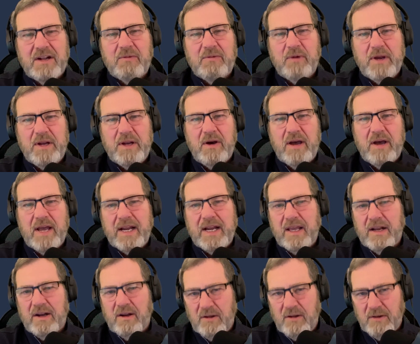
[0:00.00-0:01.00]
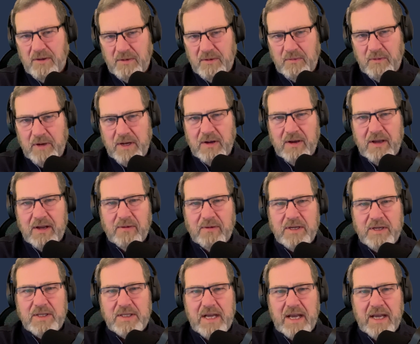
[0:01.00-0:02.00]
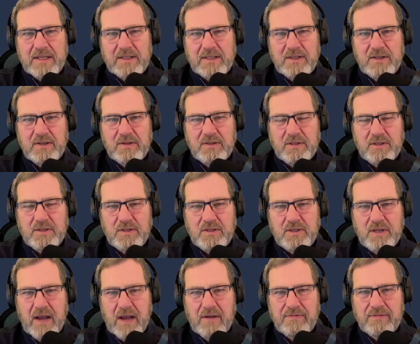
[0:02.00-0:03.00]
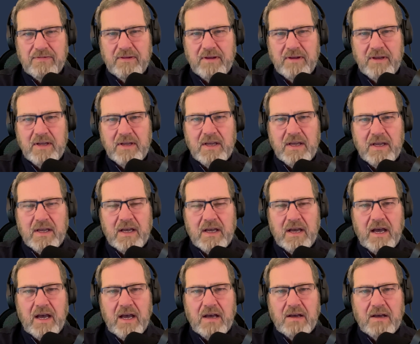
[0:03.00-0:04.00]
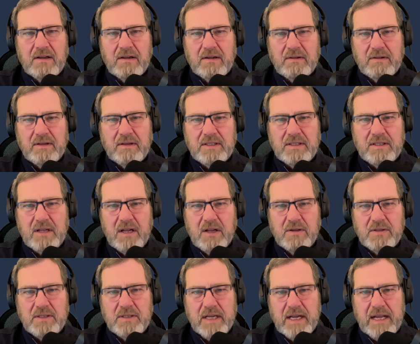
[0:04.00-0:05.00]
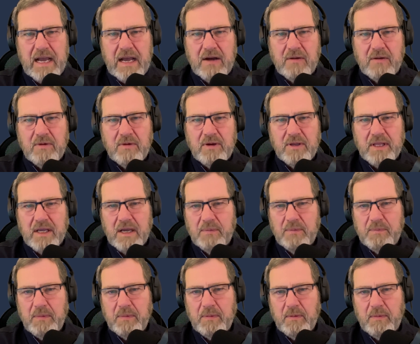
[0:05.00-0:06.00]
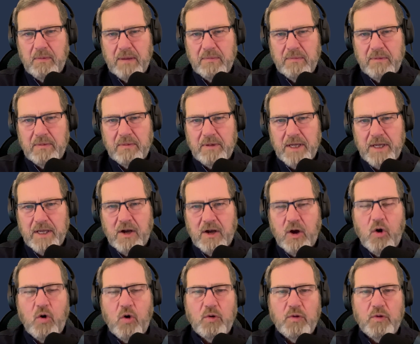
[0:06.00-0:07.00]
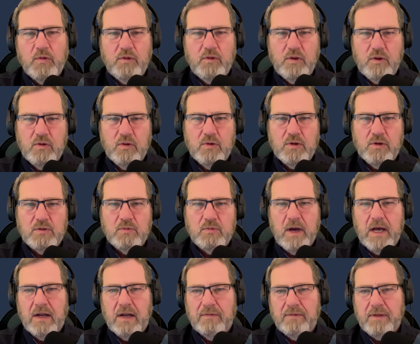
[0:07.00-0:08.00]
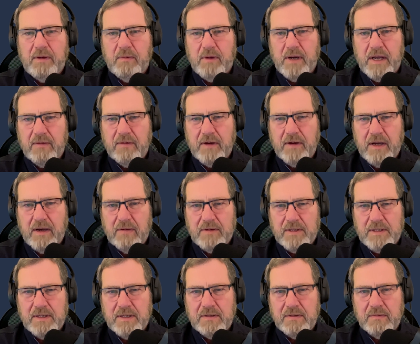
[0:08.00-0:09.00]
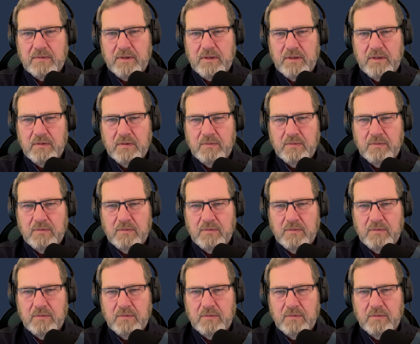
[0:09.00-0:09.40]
We know how to get a hold of him. We know how to reach out to Geoff. Let's close it out with how people might be able to get a hold of you as well if they want to have a conversation with you.